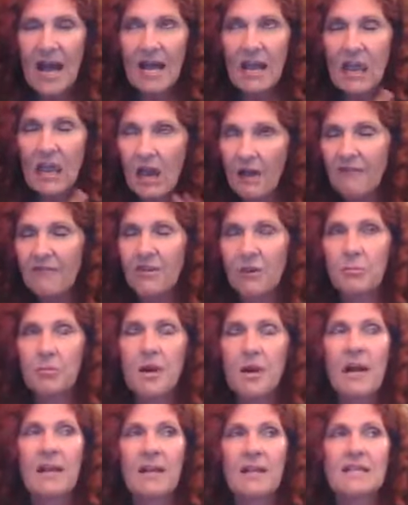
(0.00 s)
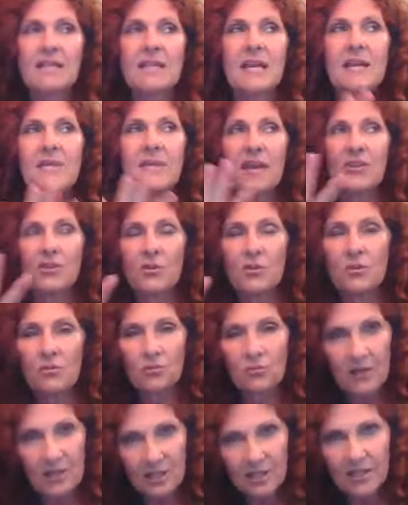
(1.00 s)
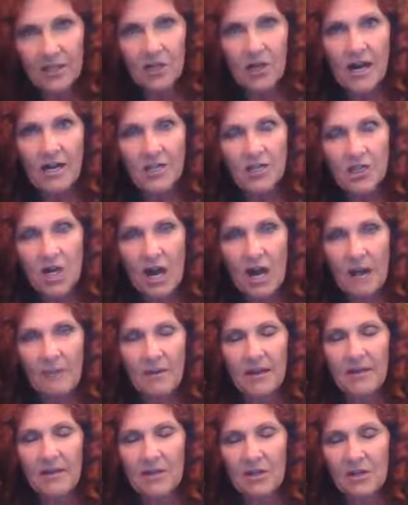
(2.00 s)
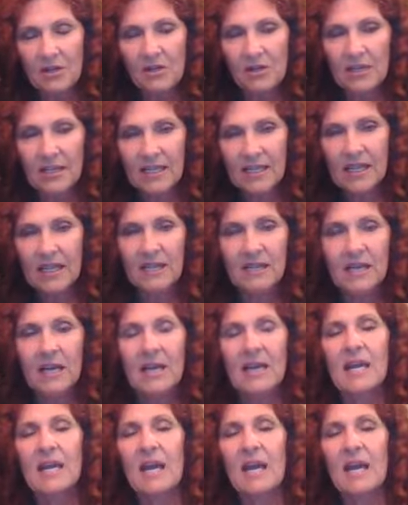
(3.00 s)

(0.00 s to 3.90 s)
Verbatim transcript: I love their products, and they do a really great job, and they're clean,